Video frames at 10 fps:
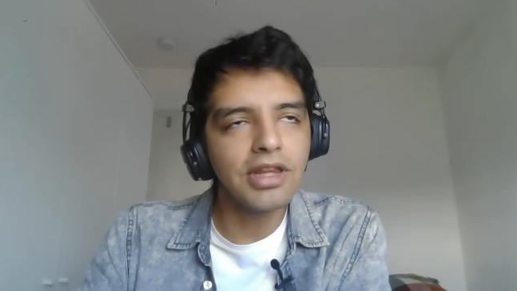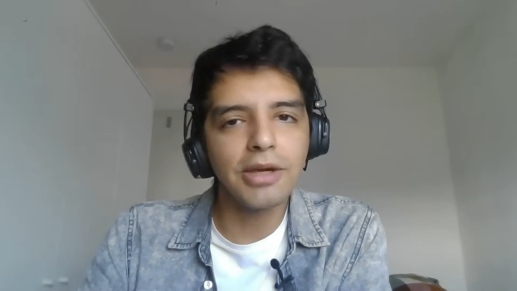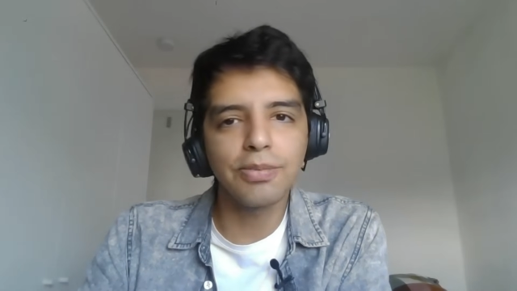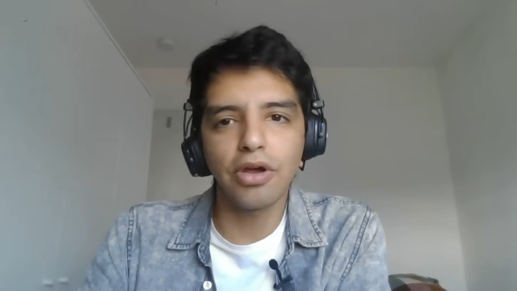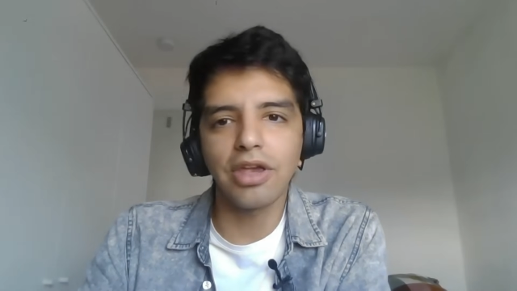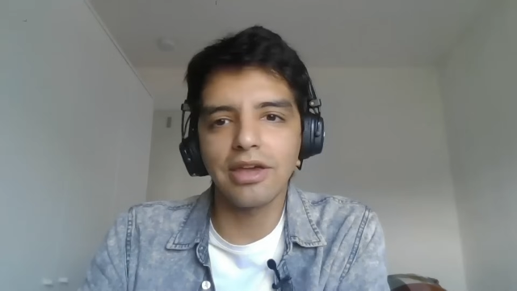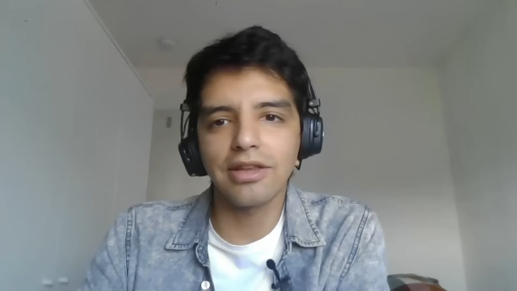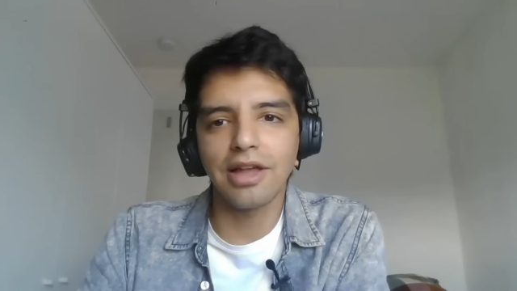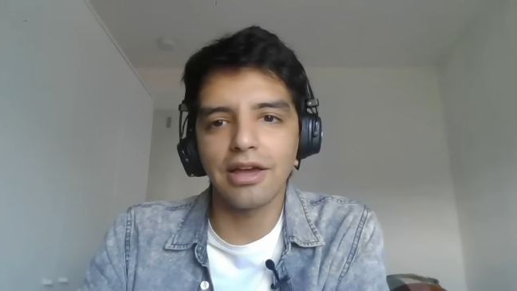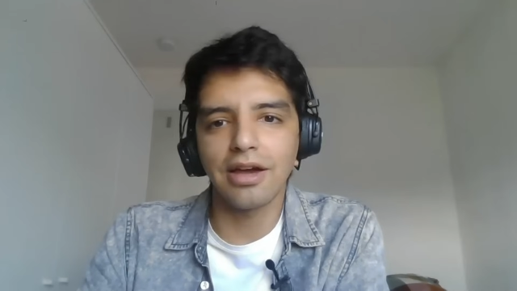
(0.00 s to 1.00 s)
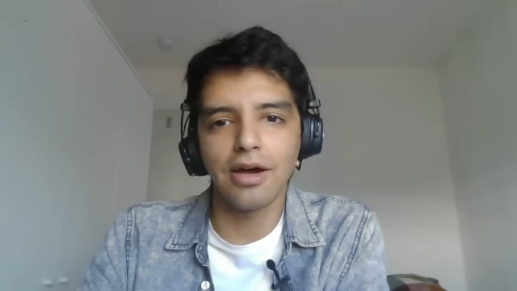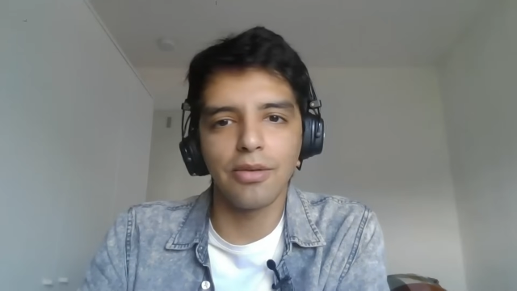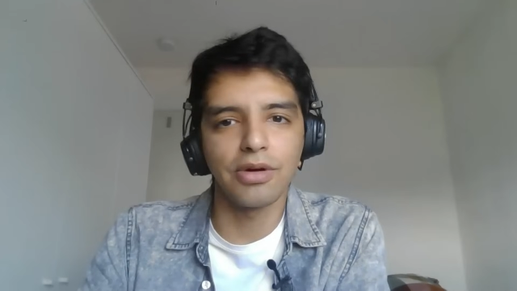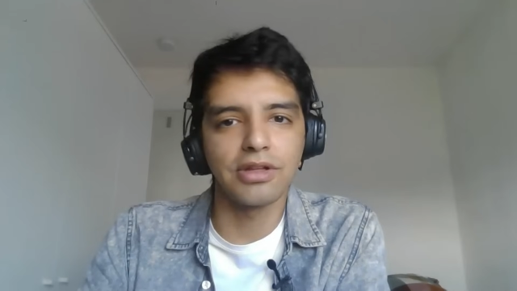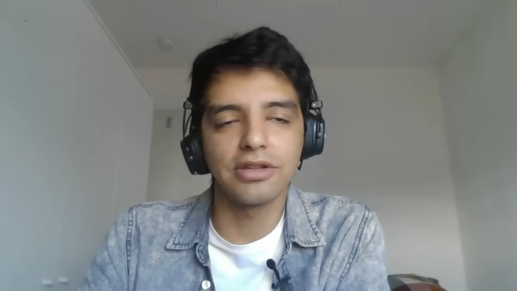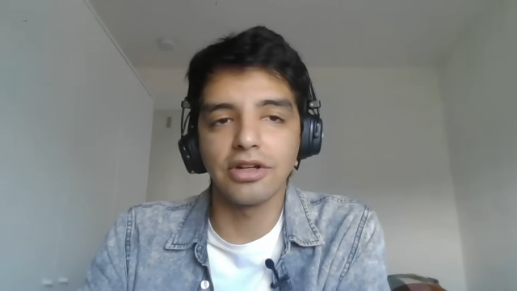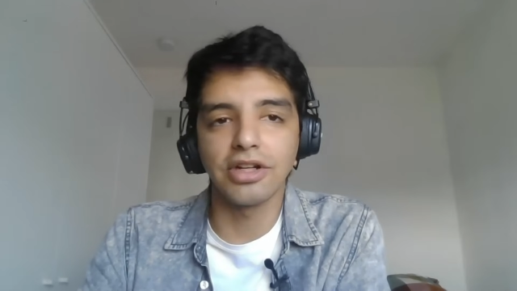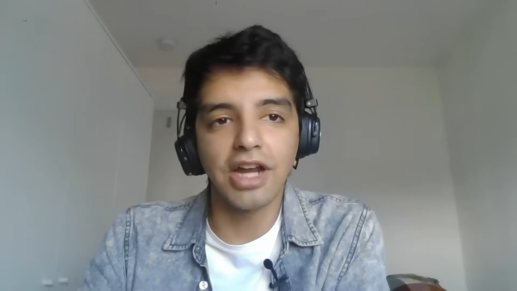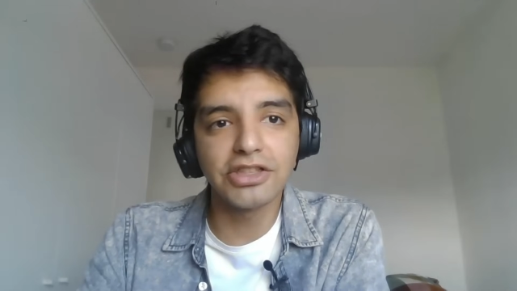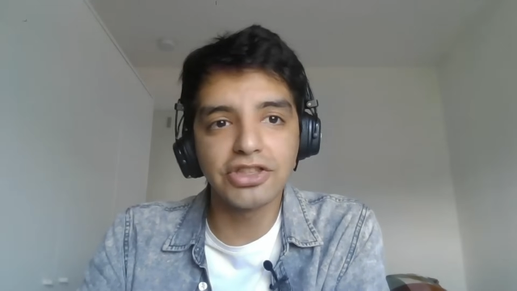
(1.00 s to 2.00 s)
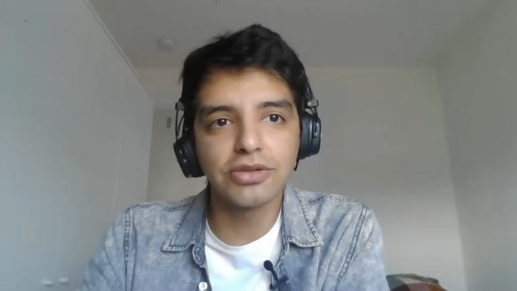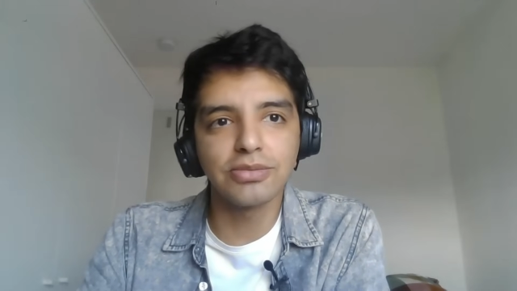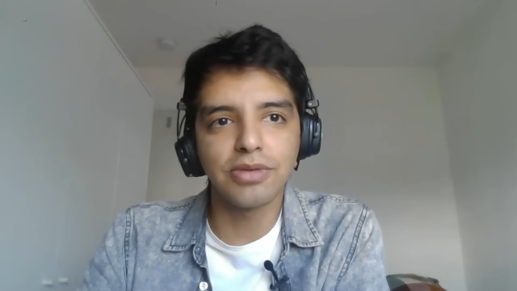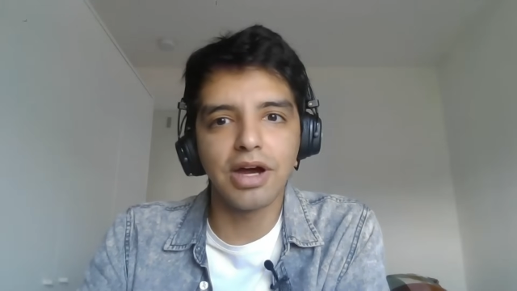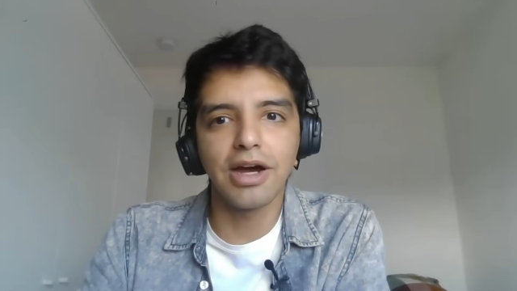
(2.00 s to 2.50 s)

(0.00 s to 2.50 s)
projects like what is done in iGEM